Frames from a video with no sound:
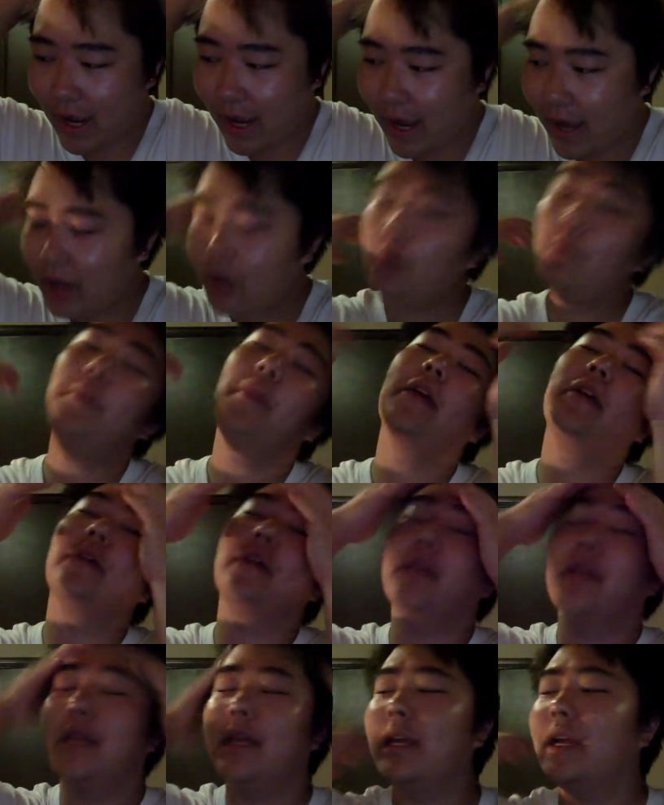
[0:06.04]
I hope that you
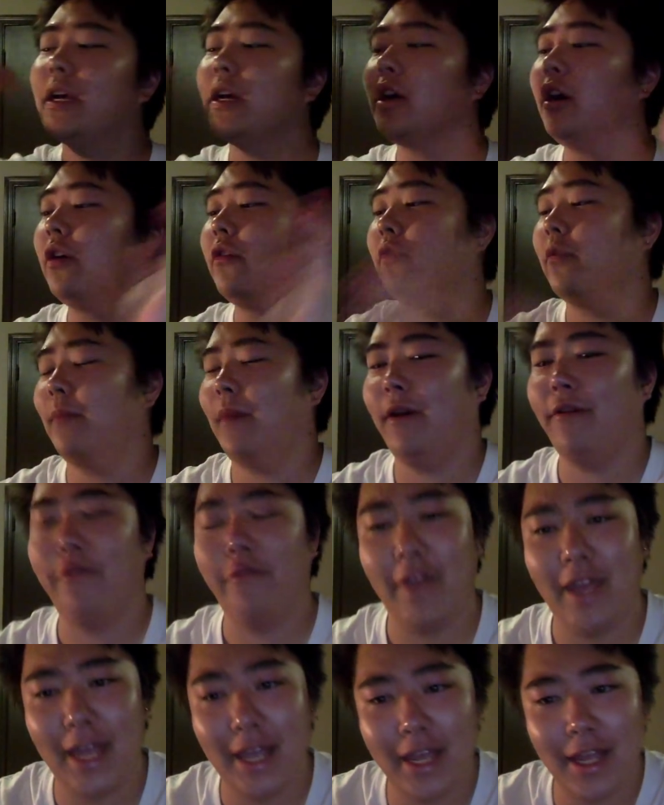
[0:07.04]
can hear over my
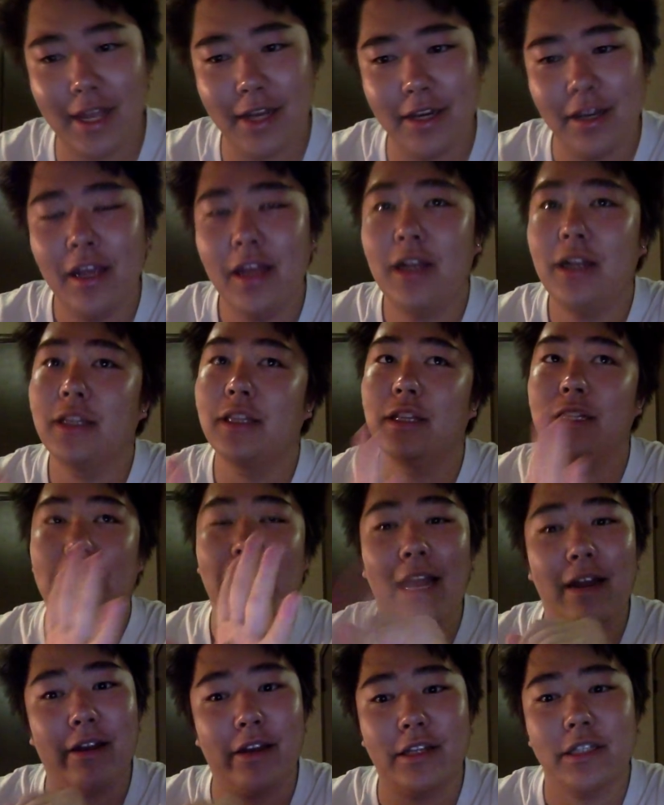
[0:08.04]
fan, the
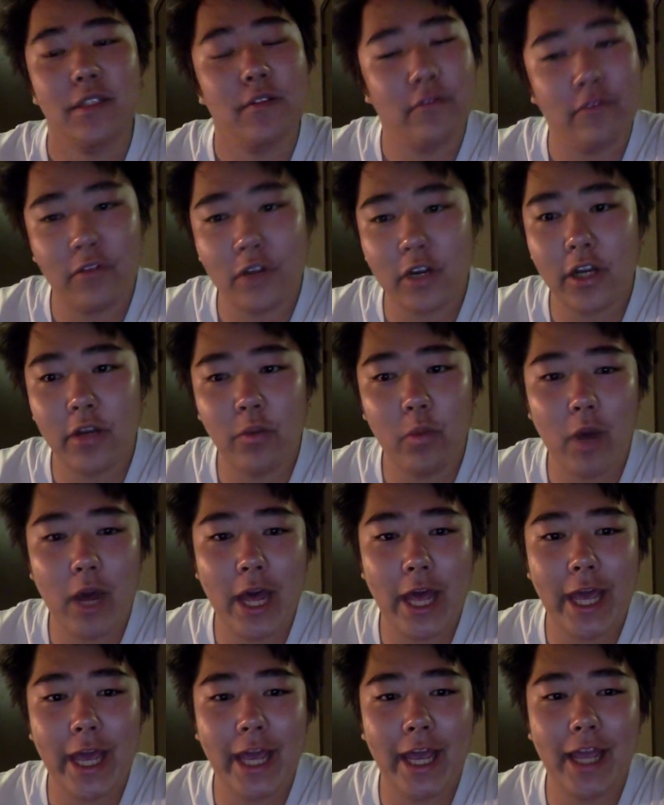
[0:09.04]
loud ass
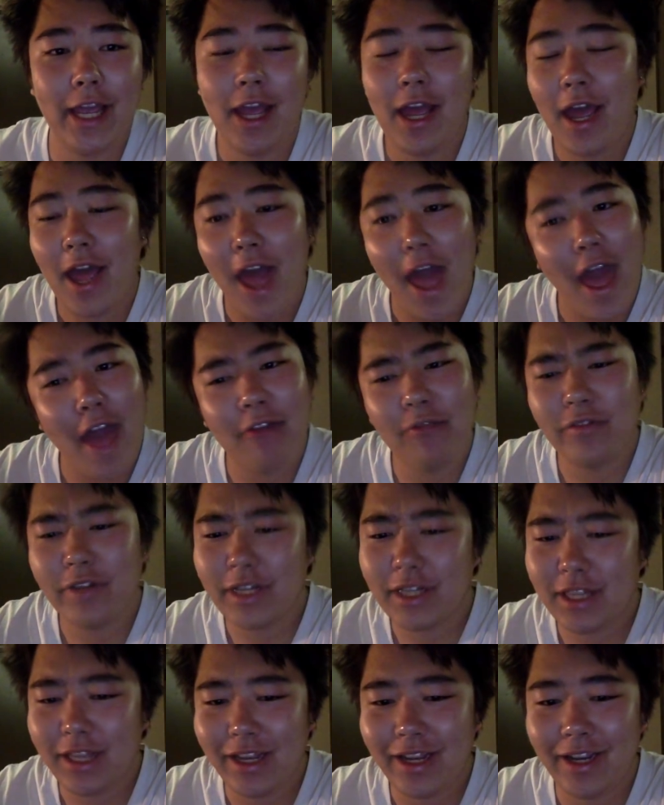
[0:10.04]
freeway,
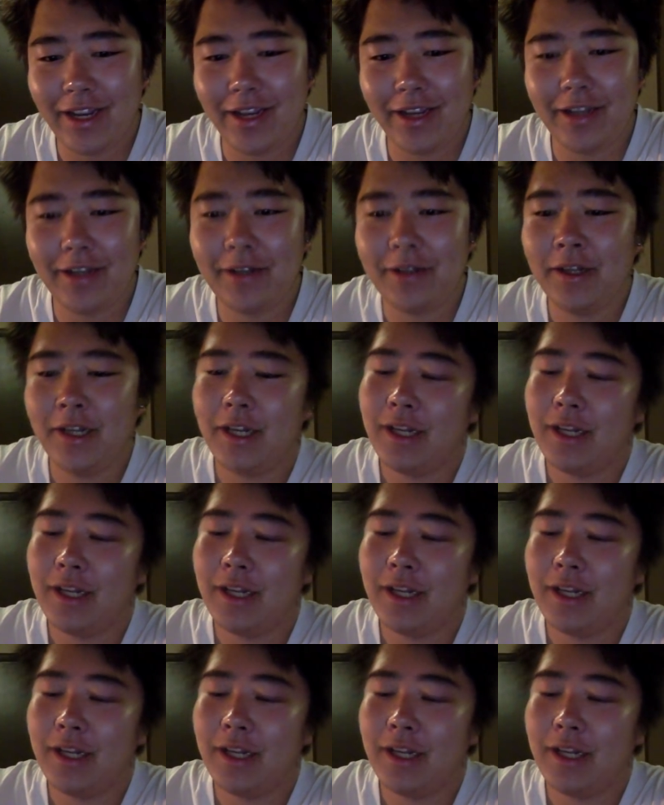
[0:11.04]
everything,